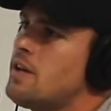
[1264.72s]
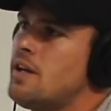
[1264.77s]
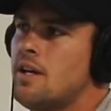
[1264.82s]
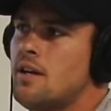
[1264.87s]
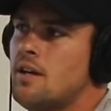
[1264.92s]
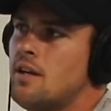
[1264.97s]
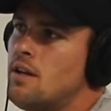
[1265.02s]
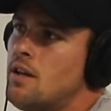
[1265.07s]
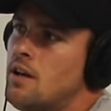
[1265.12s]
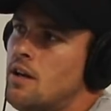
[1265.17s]
for a
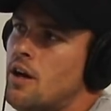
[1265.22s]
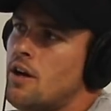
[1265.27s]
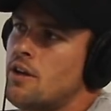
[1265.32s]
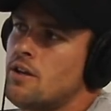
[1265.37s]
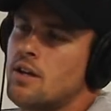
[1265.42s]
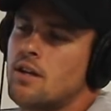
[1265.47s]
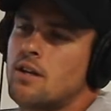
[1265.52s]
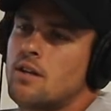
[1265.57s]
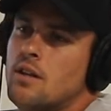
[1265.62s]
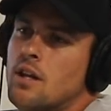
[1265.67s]

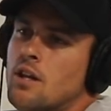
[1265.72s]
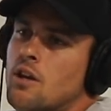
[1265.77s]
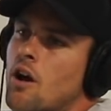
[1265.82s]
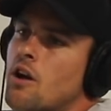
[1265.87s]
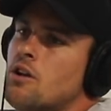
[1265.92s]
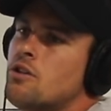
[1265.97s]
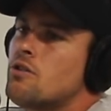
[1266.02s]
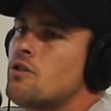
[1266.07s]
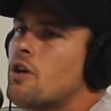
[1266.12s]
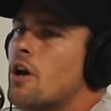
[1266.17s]
year, the
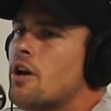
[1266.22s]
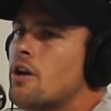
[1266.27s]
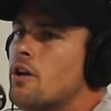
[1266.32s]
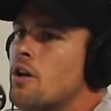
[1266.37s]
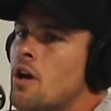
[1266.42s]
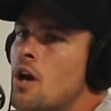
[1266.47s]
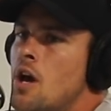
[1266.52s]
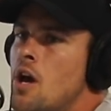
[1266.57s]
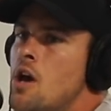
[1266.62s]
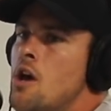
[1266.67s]
coach should go
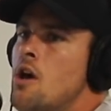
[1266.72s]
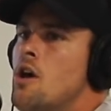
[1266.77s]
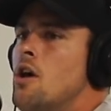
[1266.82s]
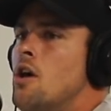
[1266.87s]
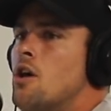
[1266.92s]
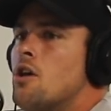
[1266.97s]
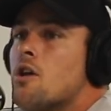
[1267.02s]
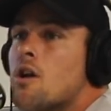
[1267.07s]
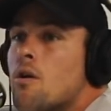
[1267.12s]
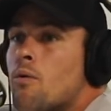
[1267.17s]
to,
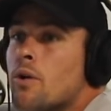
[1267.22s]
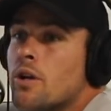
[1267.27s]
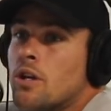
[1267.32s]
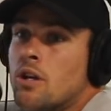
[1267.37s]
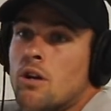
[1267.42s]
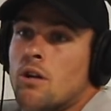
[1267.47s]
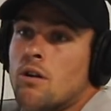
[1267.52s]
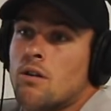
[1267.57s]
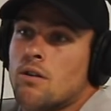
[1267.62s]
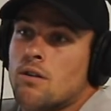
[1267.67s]
you know what,
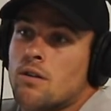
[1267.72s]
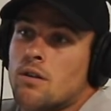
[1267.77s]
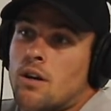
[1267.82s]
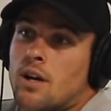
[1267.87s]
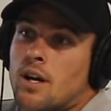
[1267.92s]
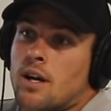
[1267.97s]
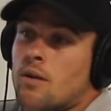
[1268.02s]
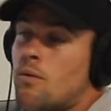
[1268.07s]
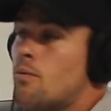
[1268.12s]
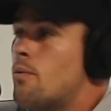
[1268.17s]
you're not,
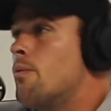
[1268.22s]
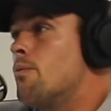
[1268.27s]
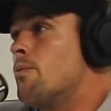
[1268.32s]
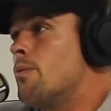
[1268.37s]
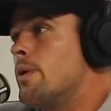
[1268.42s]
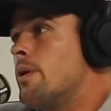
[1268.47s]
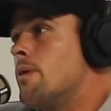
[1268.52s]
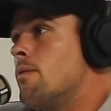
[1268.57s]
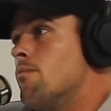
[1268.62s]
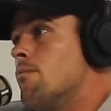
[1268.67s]
like,
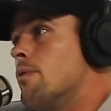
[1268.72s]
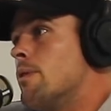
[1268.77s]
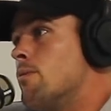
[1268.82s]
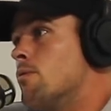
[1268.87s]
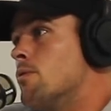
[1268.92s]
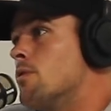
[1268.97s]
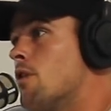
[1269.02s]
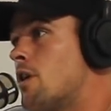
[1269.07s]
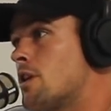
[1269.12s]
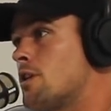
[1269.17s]
we
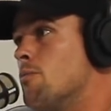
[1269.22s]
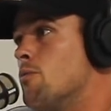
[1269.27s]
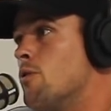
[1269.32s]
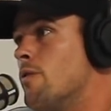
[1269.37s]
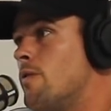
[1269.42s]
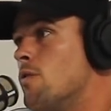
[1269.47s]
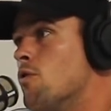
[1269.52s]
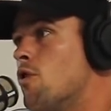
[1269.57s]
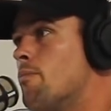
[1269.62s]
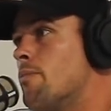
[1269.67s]
would like to
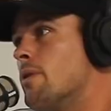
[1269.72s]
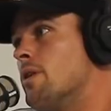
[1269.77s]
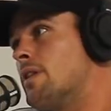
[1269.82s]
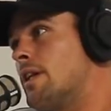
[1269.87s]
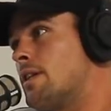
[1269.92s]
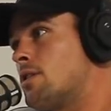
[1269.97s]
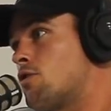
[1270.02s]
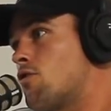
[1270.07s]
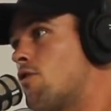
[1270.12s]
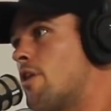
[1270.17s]
move you on, but
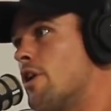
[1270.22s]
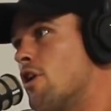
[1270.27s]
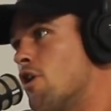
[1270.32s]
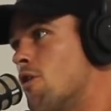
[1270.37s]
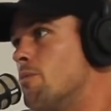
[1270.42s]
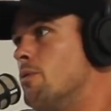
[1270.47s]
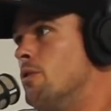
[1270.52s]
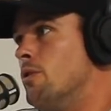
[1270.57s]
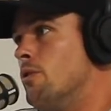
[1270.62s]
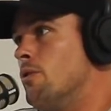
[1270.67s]
let's try and
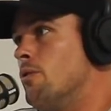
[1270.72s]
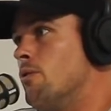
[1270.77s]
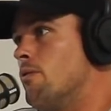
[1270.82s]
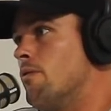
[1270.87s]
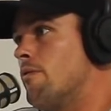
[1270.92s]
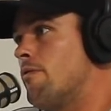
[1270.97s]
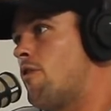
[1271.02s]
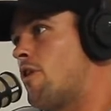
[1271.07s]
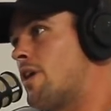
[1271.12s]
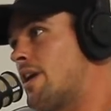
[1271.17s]
help you
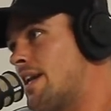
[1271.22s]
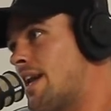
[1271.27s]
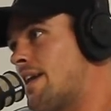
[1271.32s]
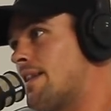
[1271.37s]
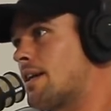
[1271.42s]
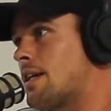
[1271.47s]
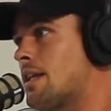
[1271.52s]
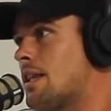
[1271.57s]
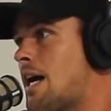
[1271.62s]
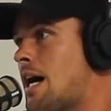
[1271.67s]
find
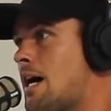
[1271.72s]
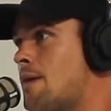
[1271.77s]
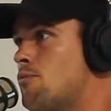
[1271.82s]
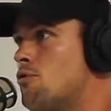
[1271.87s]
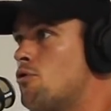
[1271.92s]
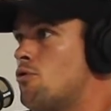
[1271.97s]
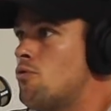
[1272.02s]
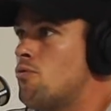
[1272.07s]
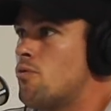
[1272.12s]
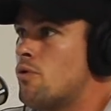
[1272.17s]
another club,
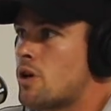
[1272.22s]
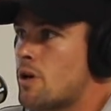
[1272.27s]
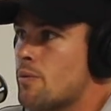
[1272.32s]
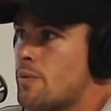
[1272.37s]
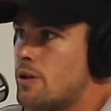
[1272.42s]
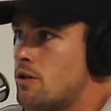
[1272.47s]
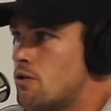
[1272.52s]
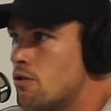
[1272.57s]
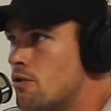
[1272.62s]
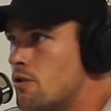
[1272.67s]
or what
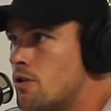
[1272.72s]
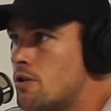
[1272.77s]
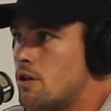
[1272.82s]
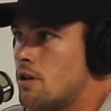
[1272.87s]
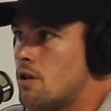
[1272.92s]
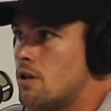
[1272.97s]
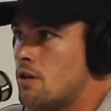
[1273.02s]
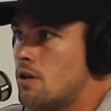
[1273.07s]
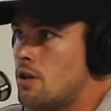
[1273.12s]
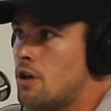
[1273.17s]
can we do
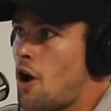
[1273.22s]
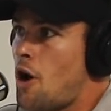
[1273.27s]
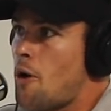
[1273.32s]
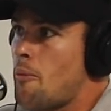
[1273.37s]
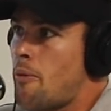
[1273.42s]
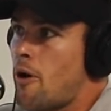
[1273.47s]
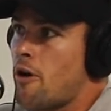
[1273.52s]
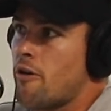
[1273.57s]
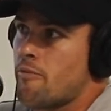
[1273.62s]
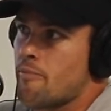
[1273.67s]

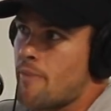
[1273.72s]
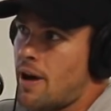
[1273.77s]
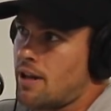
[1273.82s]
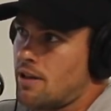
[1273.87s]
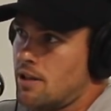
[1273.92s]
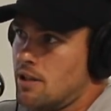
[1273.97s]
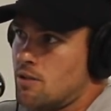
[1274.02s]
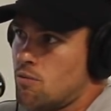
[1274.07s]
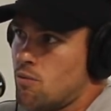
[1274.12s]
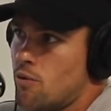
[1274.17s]
to, both
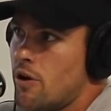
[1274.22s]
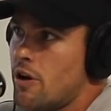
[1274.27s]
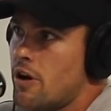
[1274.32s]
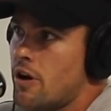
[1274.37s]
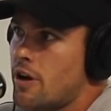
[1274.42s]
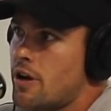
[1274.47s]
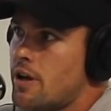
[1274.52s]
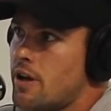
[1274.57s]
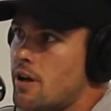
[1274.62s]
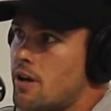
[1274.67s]
make this
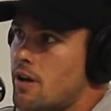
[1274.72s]
work?